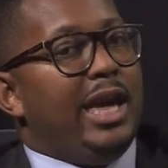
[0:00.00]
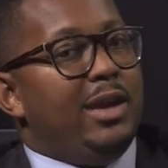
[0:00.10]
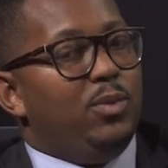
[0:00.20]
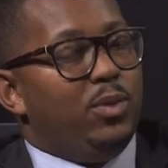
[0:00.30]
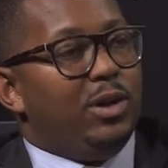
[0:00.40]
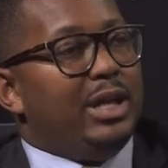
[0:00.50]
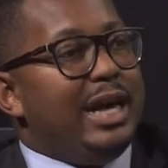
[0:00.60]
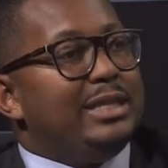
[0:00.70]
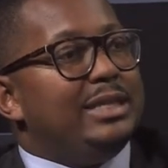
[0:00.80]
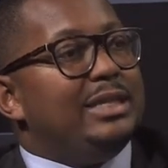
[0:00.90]
And we're
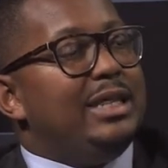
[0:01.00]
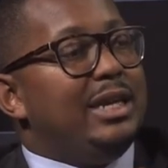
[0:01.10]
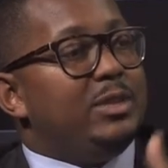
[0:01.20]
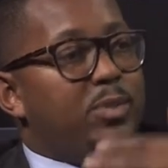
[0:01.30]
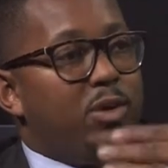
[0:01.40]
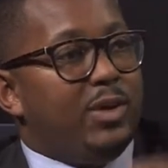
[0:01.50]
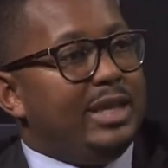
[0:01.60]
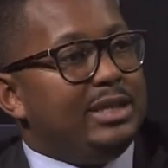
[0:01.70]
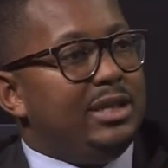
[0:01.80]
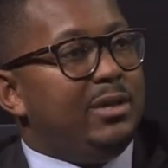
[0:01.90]
glad to see that it's
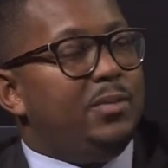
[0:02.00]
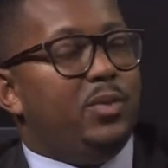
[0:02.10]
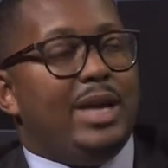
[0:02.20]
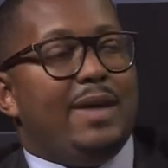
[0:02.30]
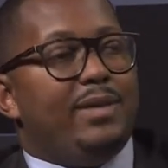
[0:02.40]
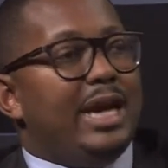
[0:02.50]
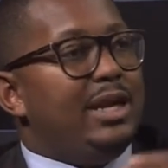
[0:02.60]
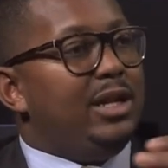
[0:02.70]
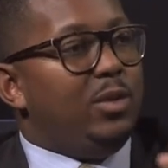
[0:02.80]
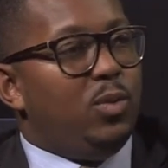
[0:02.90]
progressing. We haven't
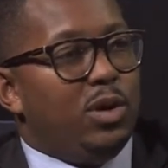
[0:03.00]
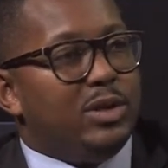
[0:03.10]
had any